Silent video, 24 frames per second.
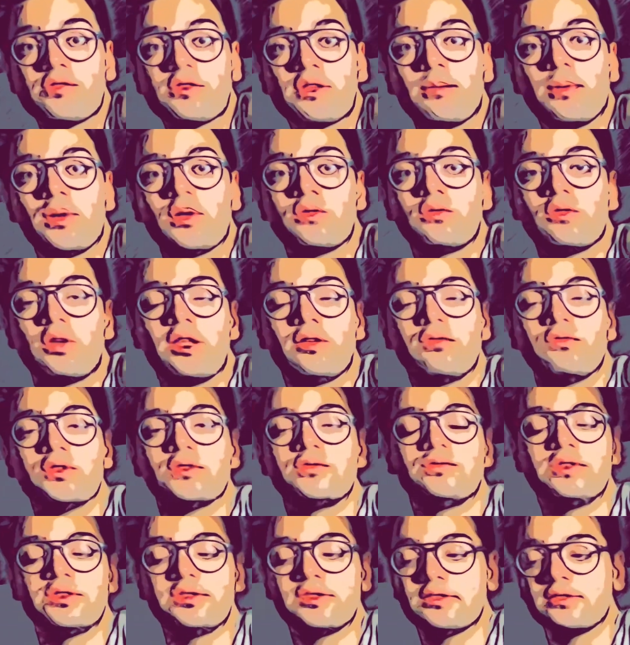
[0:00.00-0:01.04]
about Edward
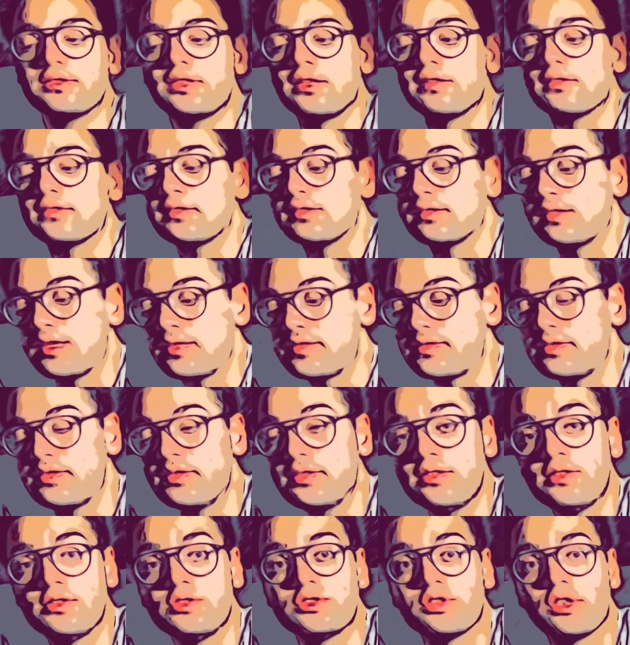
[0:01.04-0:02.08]
Witten and
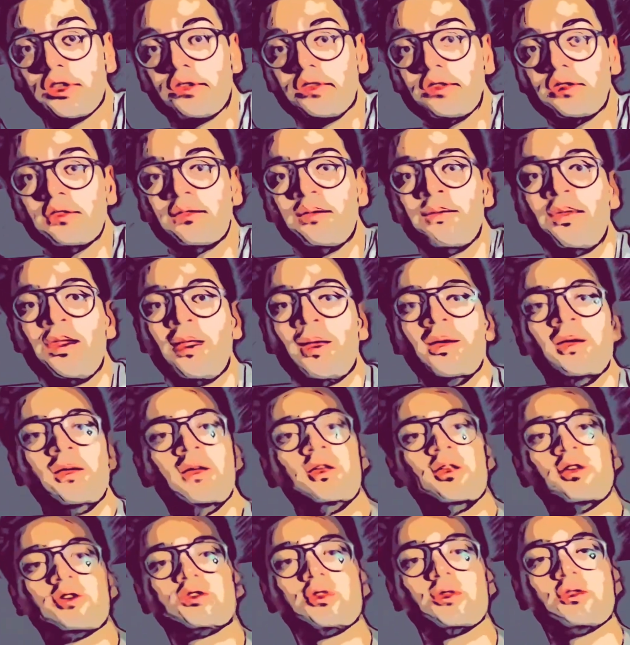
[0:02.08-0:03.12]
DESY in general.
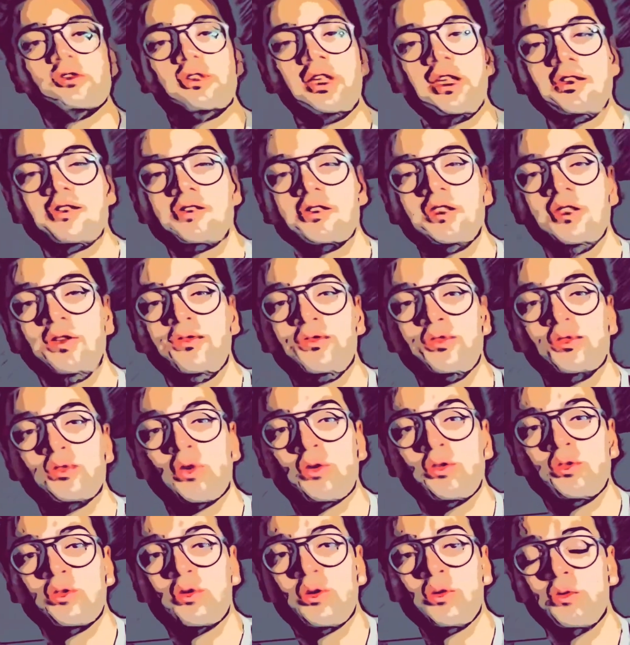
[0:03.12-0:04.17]
So, DESY, if you
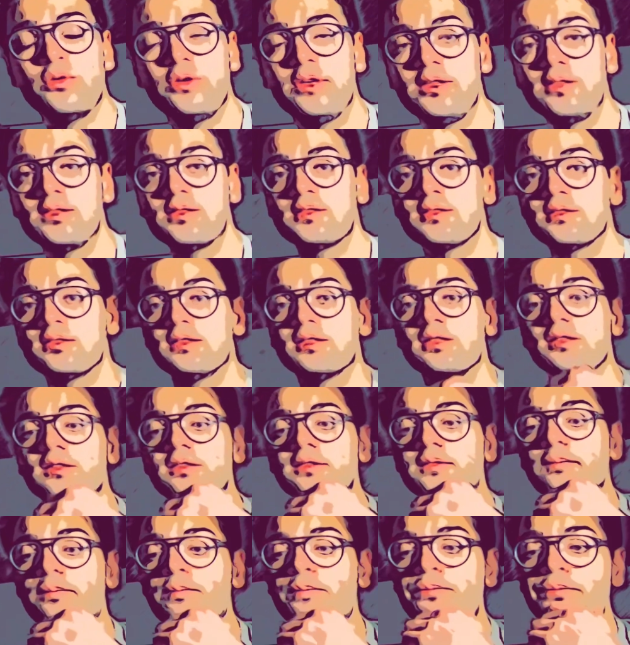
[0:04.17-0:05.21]
don't know, is
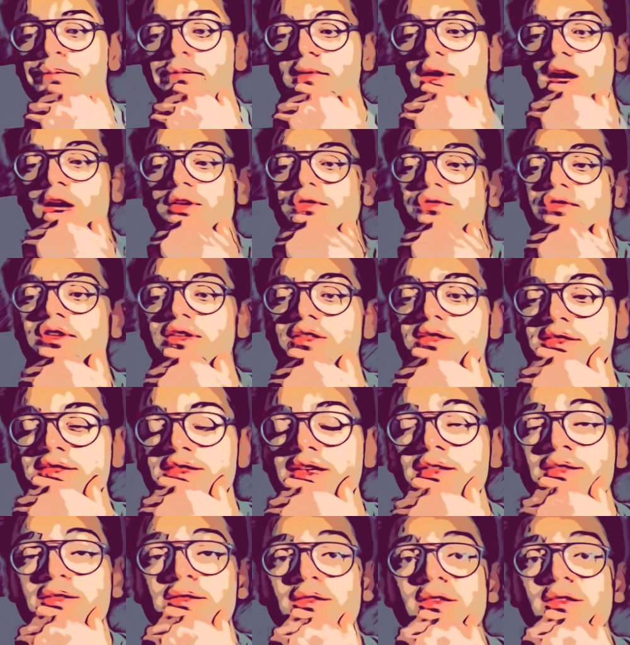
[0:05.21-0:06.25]
the, I think, second